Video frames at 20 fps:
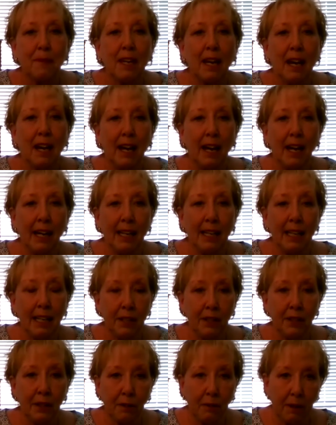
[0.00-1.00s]
I
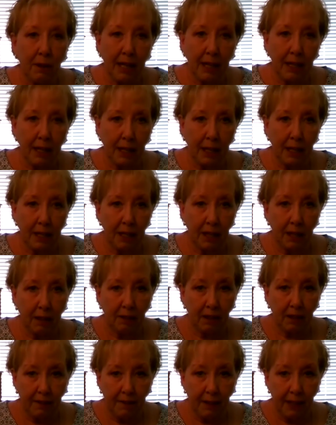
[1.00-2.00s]
integrated Young
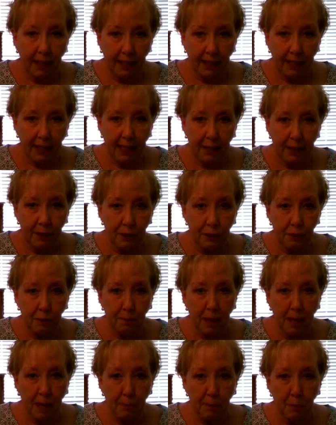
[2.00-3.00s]
Living into
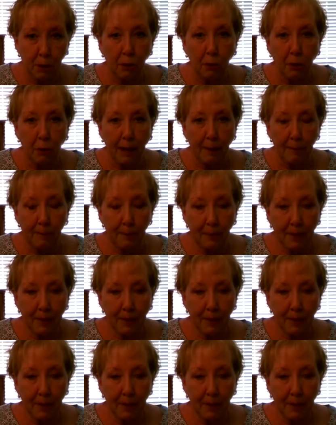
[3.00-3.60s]
my program.